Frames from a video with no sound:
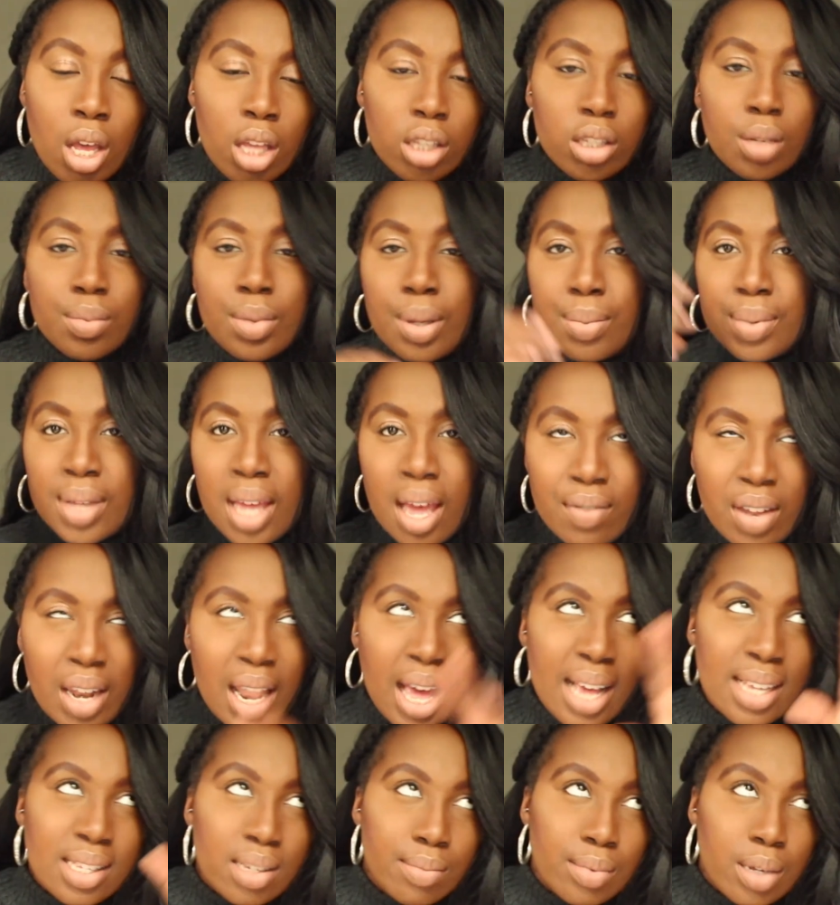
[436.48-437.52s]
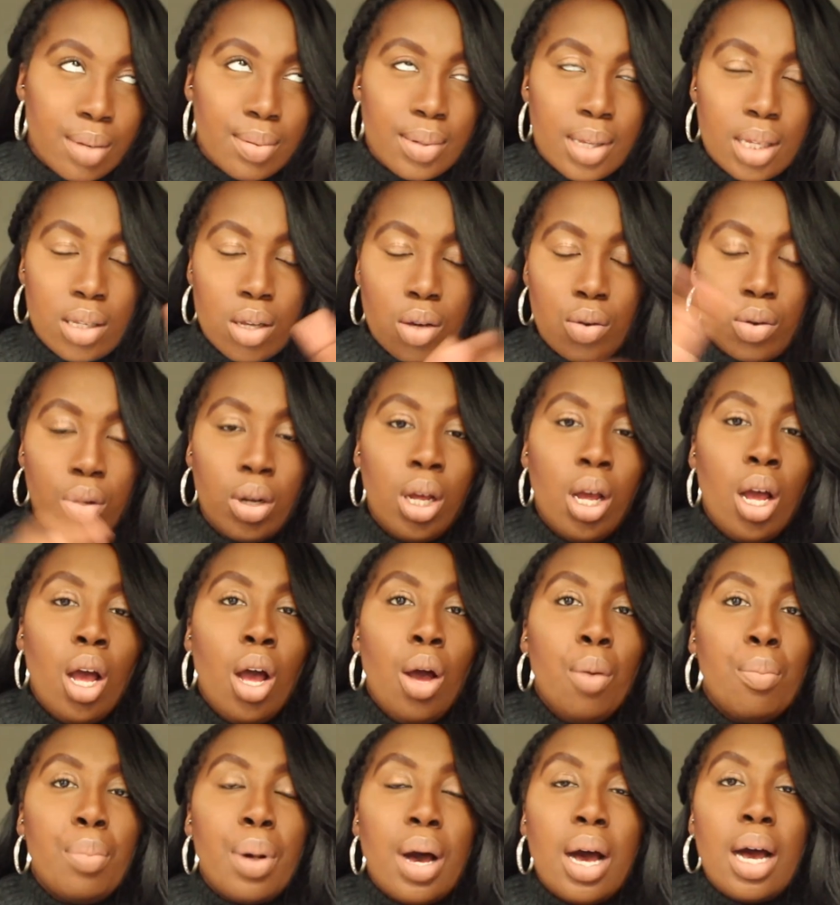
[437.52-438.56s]
Sometimes they have a light, sometimes they don't.
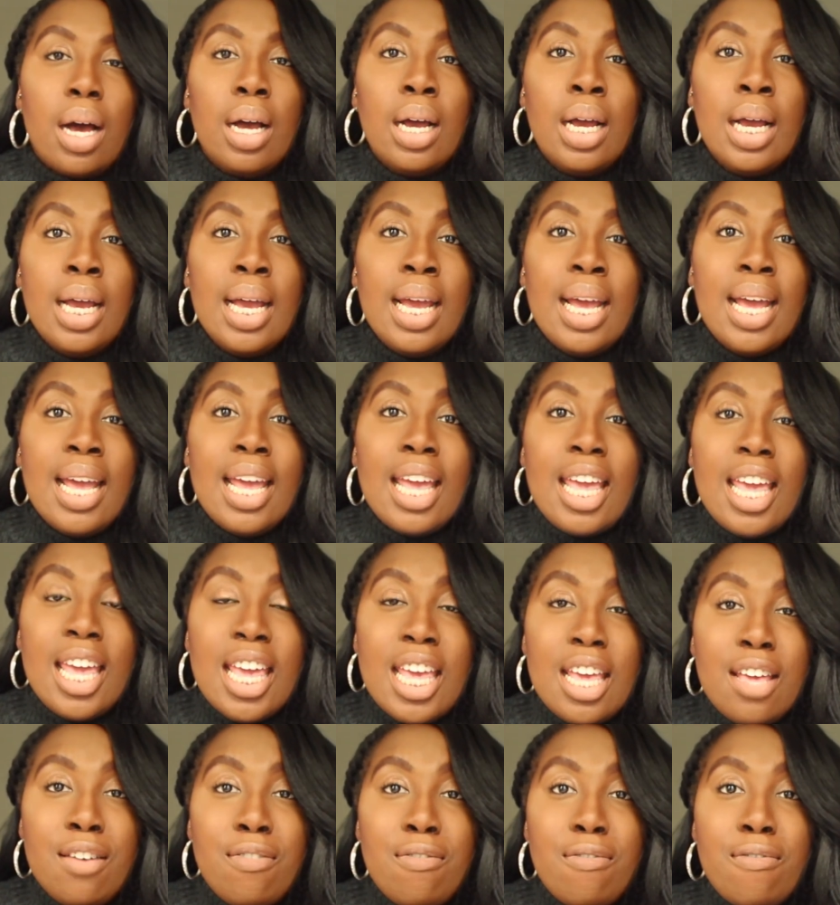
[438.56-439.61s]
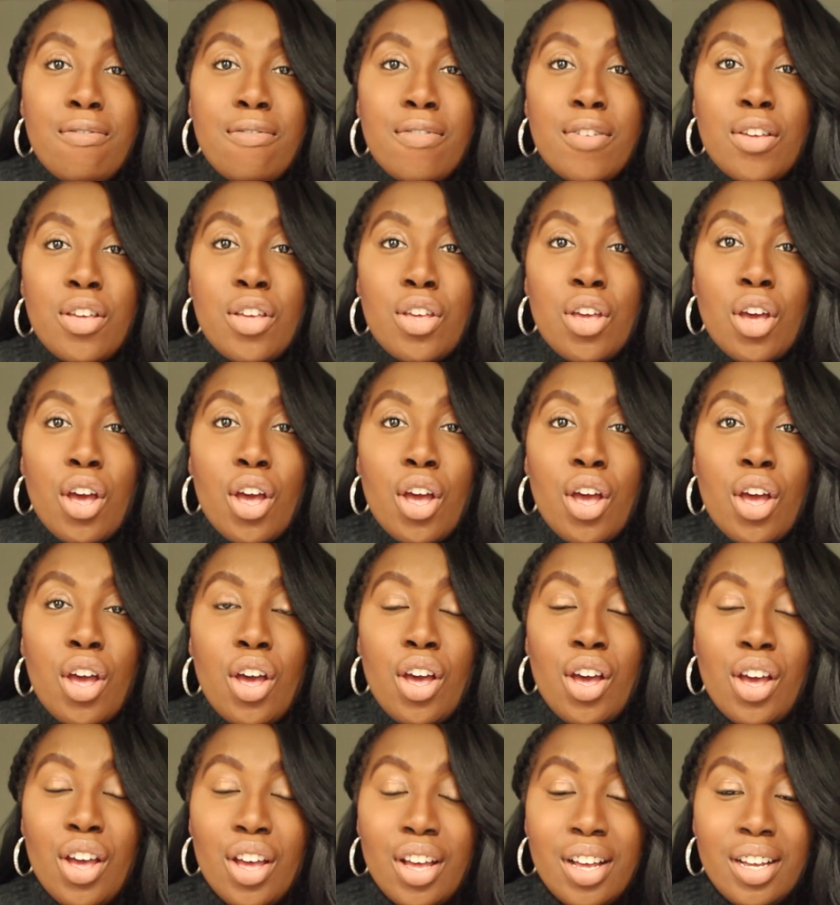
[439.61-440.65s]
But if
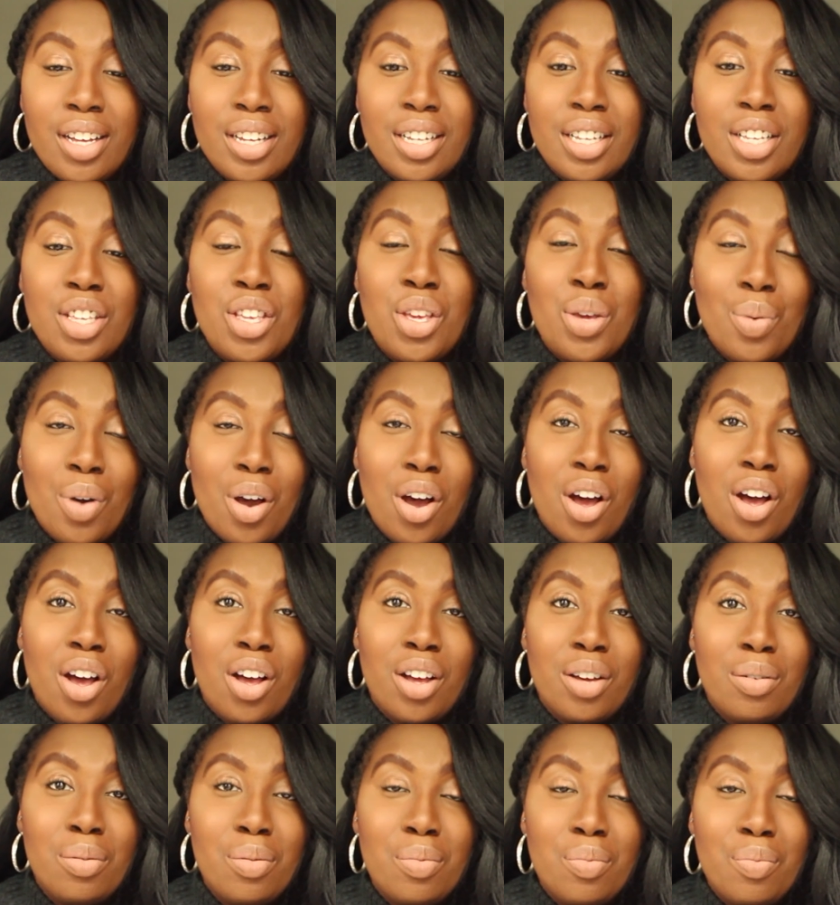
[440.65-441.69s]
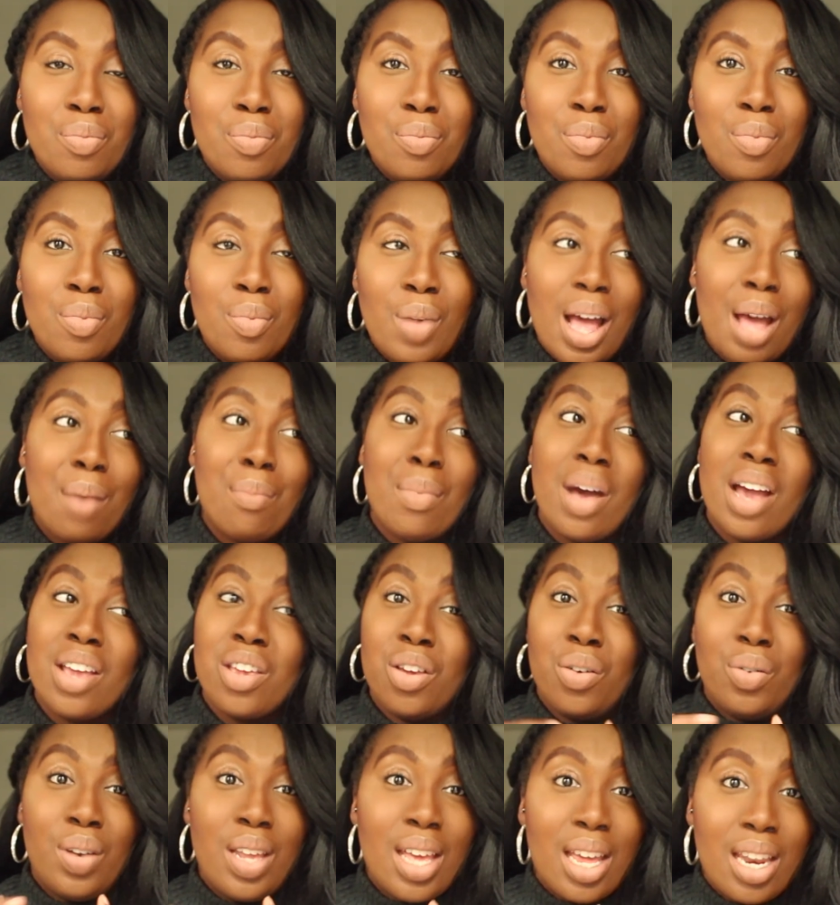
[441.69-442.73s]
you are at my
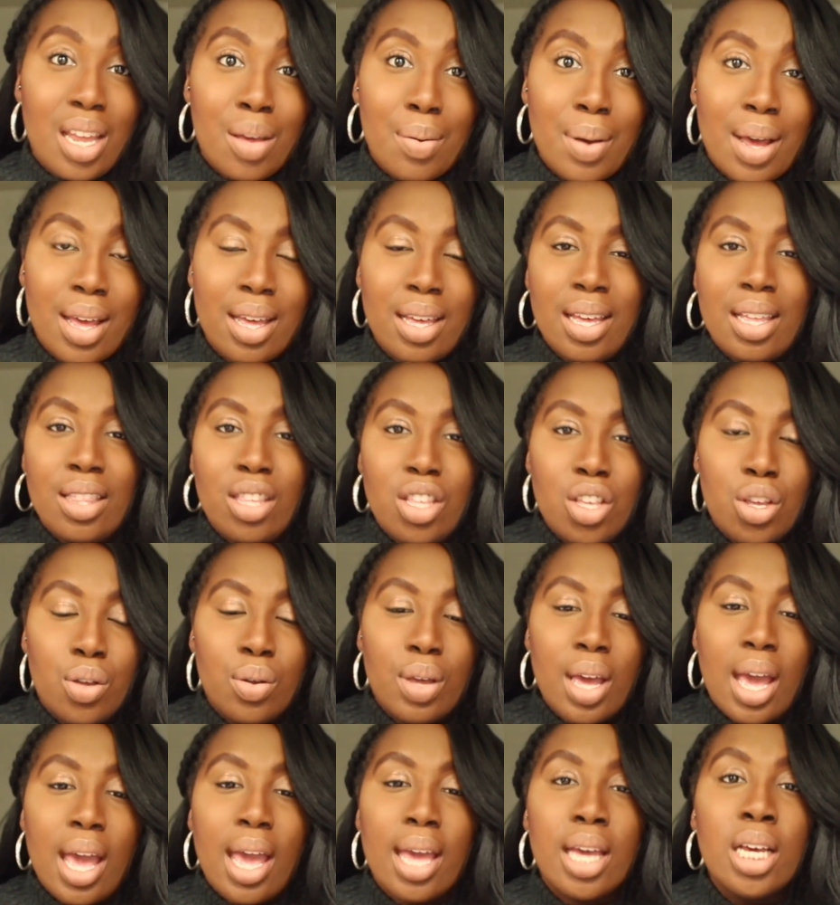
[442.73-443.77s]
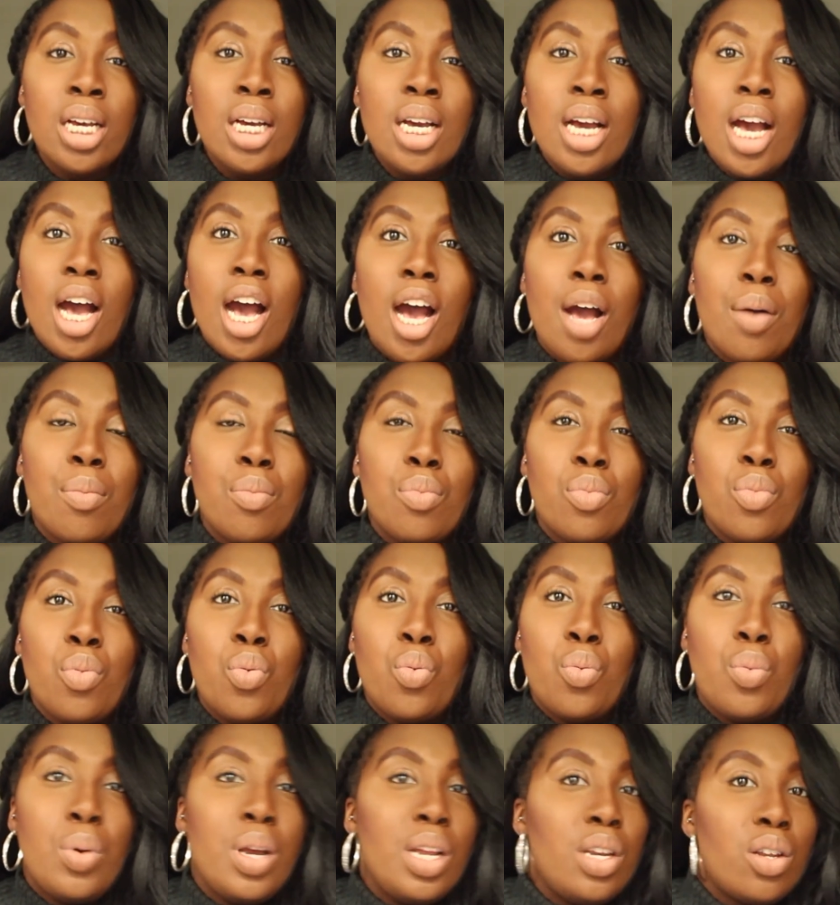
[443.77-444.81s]
uni anyway, in the UK,
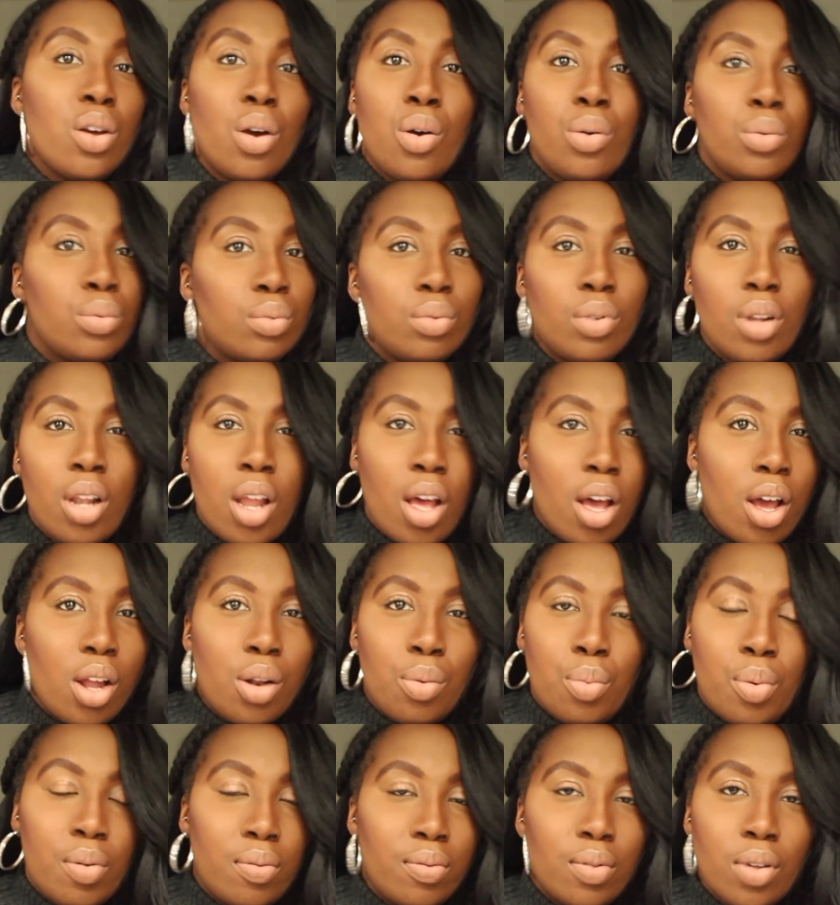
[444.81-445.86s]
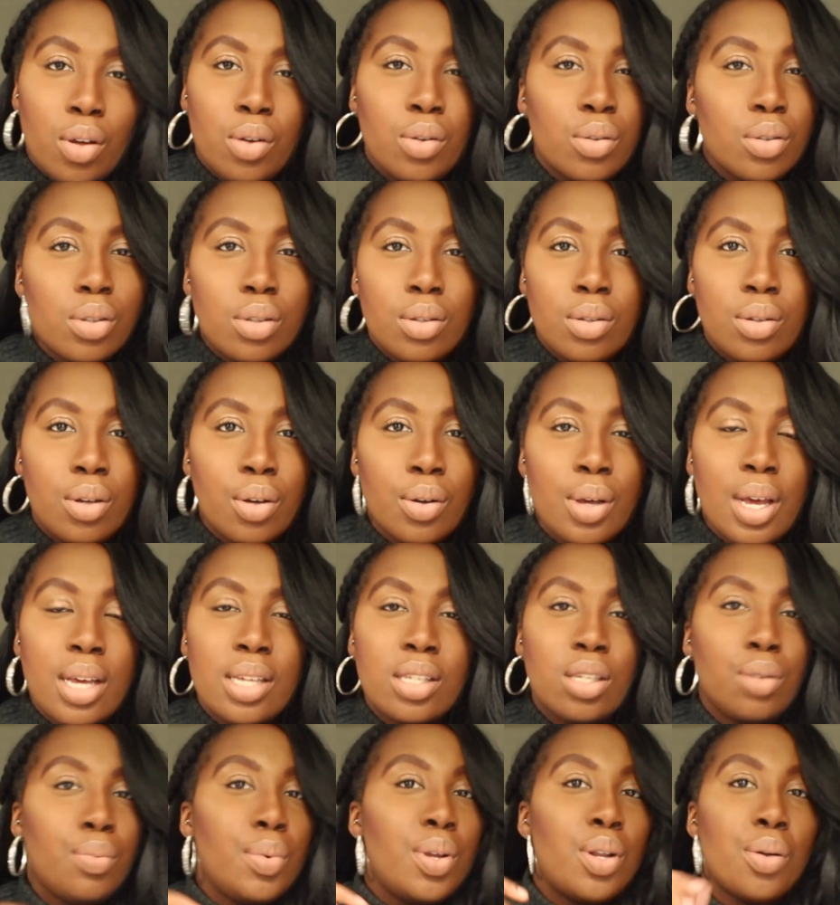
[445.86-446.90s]
we don't learn with those, okay?
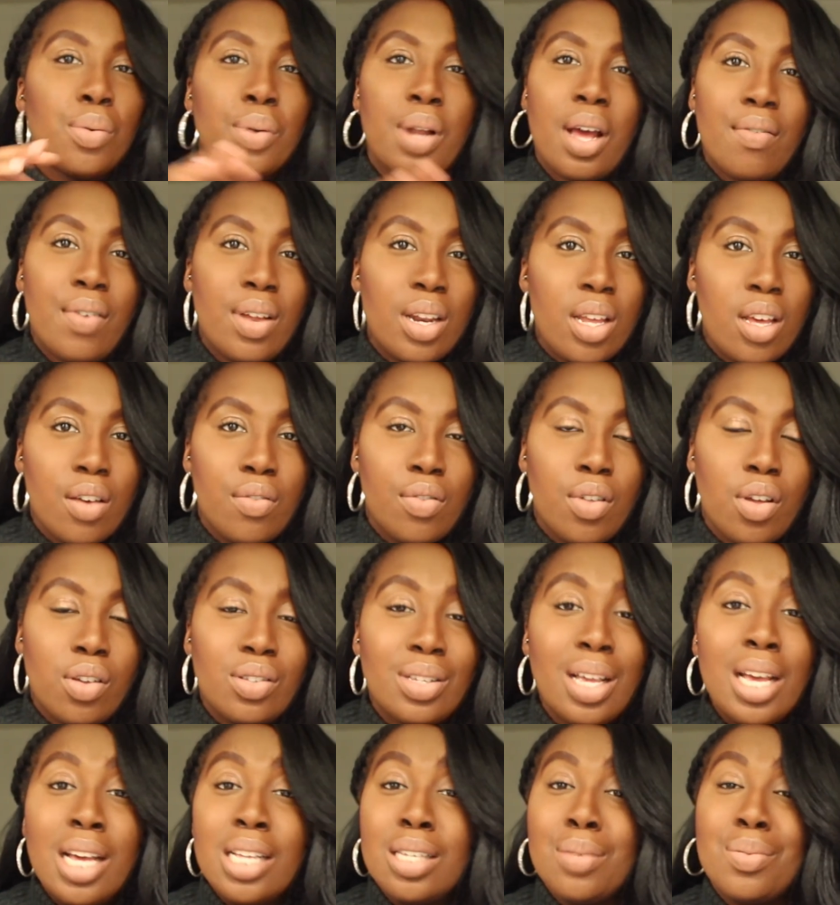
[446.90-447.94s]
So we don't have any of those.